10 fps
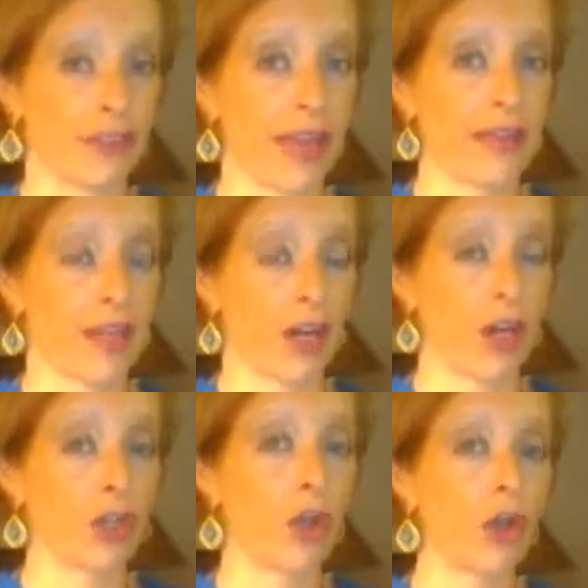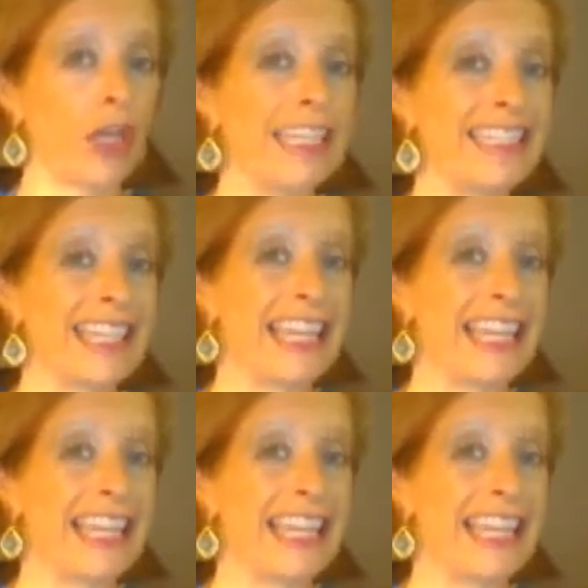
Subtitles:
that are looking to